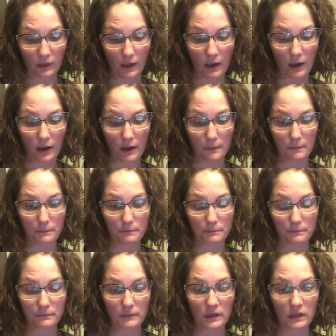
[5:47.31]

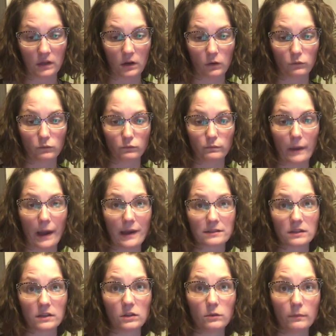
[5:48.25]
Um, you know,
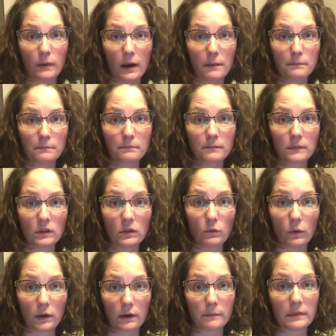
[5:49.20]
as a new mom, you
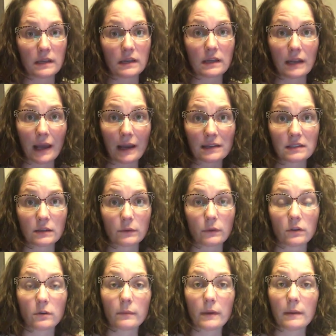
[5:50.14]
want to be connecting
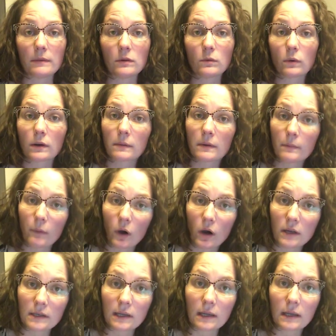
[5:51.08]
with your baby. You want to be
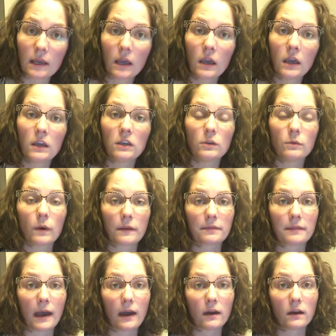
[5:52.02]
bonding. You
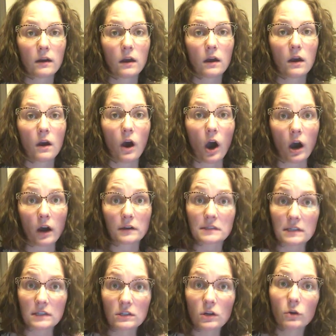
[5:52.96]
want that
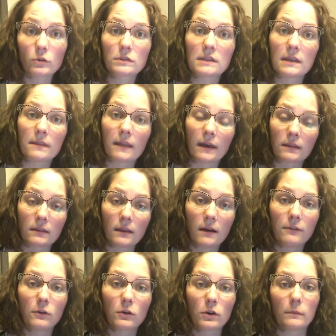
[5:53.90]
oxytocin, that
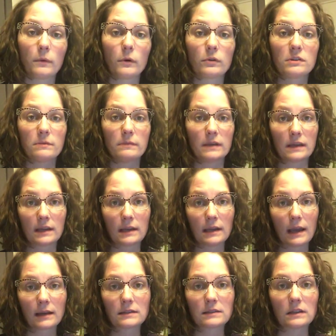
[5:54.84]
love hormone, to be
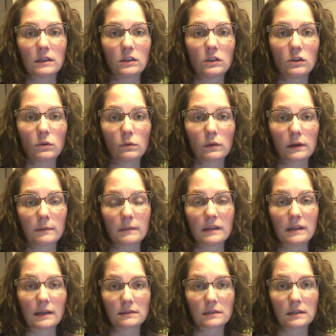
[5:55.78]
connecting. You don't want to
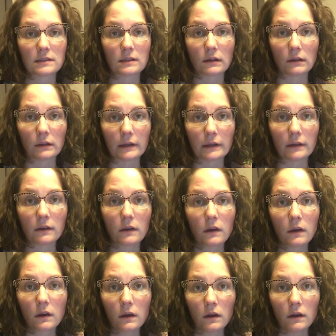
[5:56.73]
be necessarily,
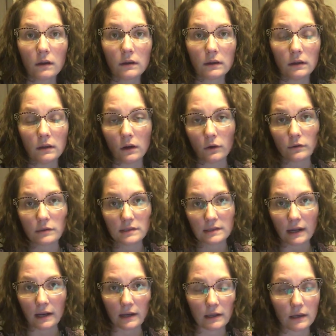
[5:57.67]
you know,
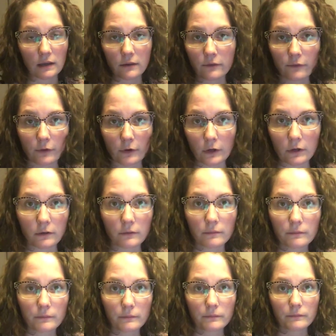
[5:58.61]
studying for
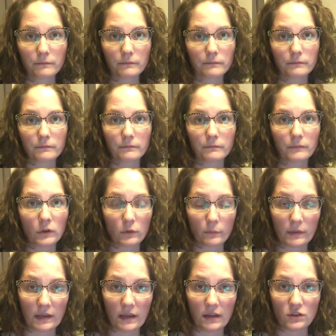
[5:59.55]
your
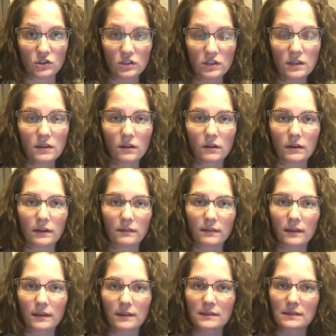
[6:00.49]
PhD or
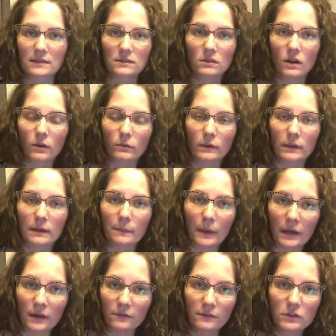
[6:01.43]
anything because it's not really
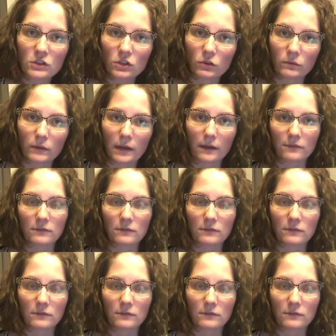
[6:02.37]
beneficial right